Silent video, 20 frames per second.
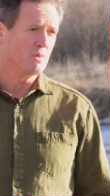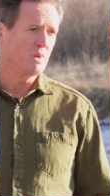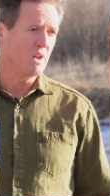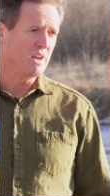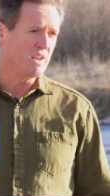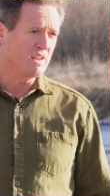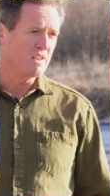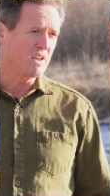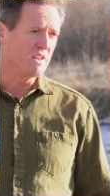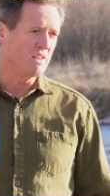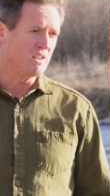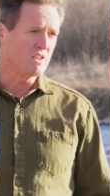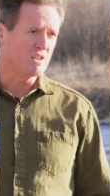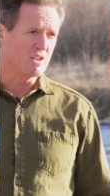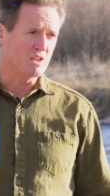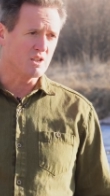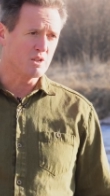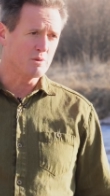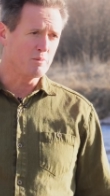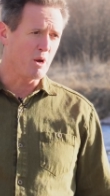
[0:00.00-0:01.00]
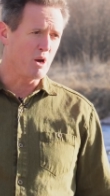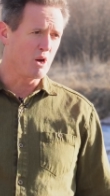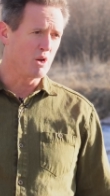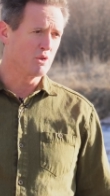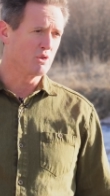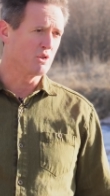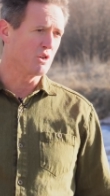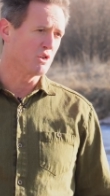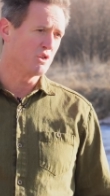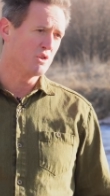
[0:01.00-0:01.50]
anything that's
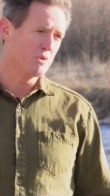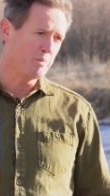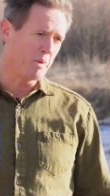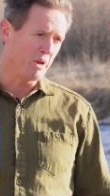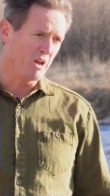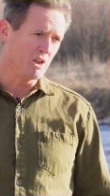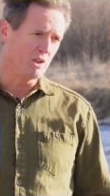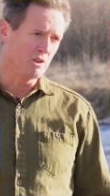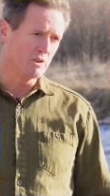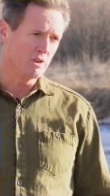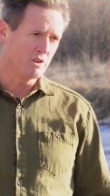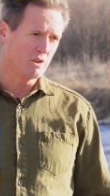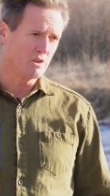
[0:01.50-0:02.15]
exposed or spilled